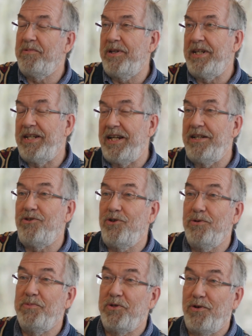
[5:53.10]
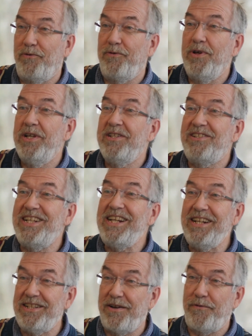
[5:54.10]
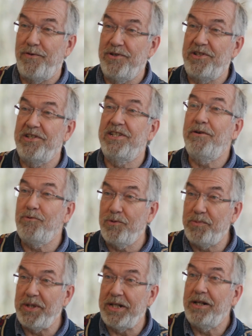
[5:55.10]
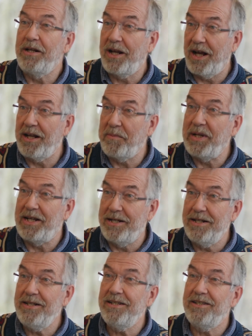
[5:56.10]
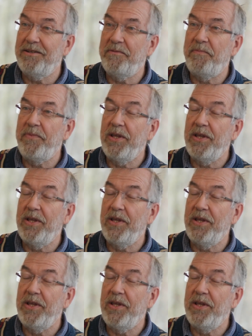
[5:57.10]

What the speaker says: in terms of seeing differences, that would be colorblind. Mm-hmm.